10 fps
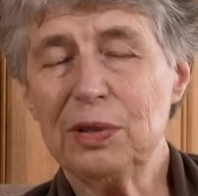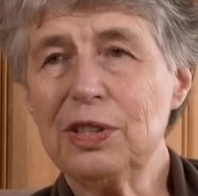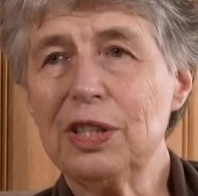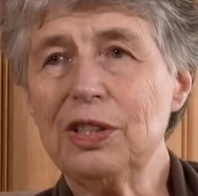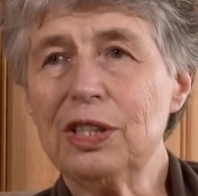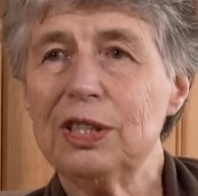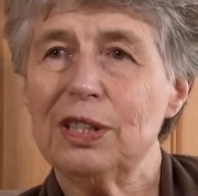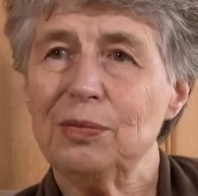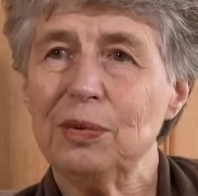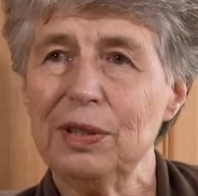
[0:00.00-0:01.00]
was
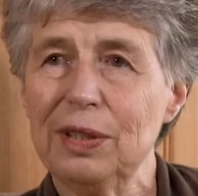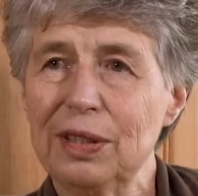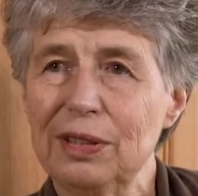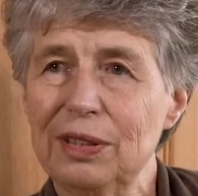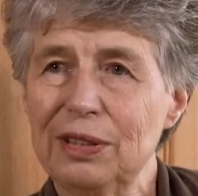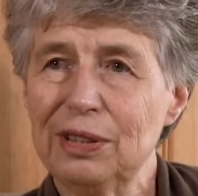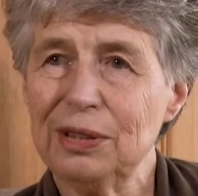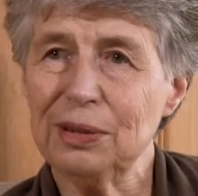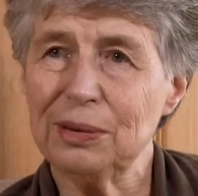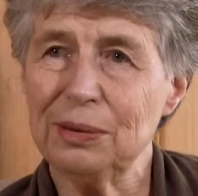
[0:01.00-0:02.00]
suggested we needed
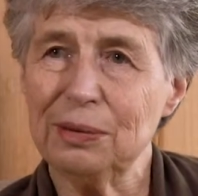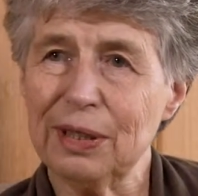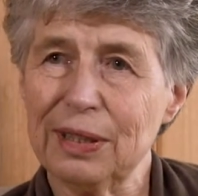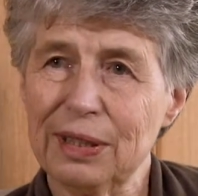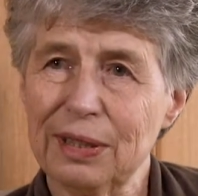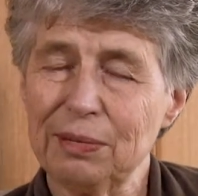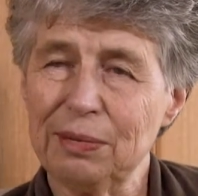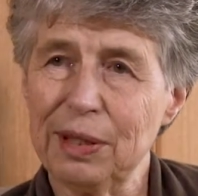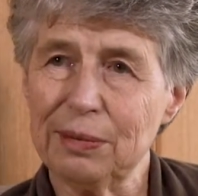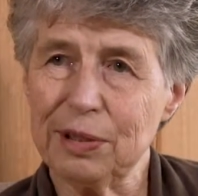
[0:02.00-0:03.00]
to uh,
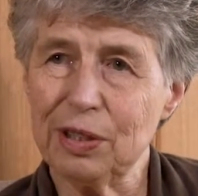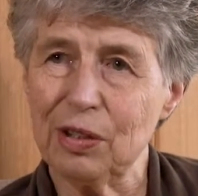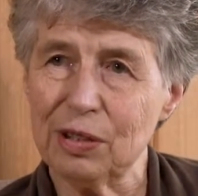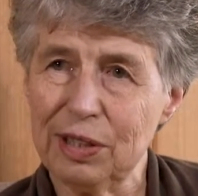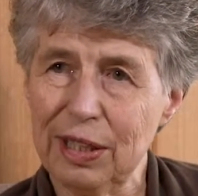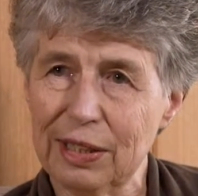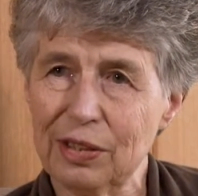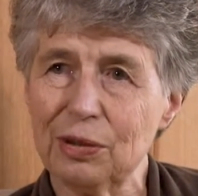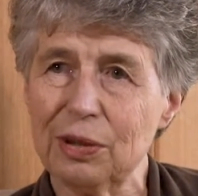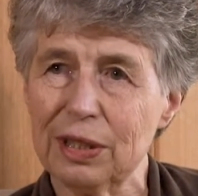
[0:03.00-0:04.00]
perhaps
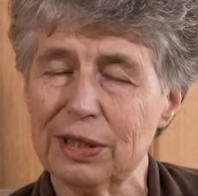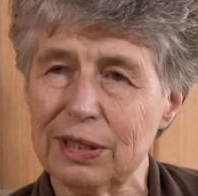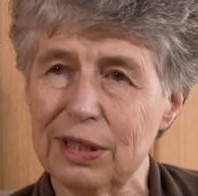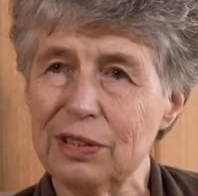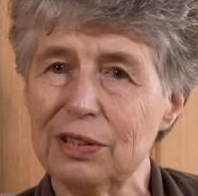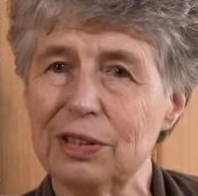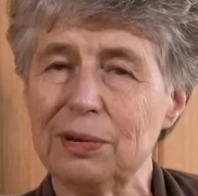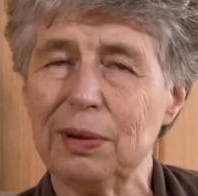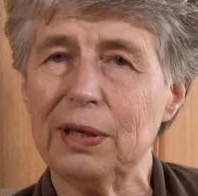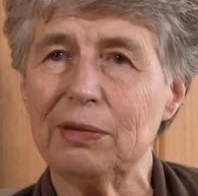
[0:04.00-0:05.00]
contact organisations
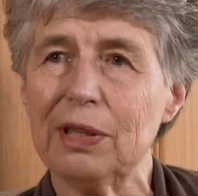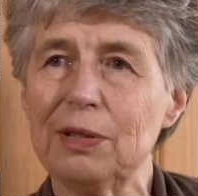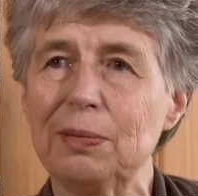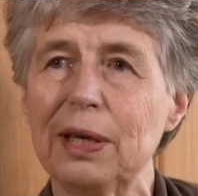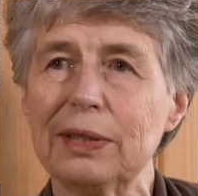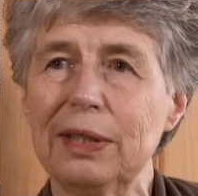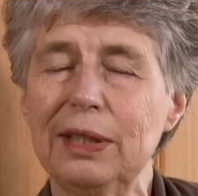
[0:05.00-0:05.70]
about respite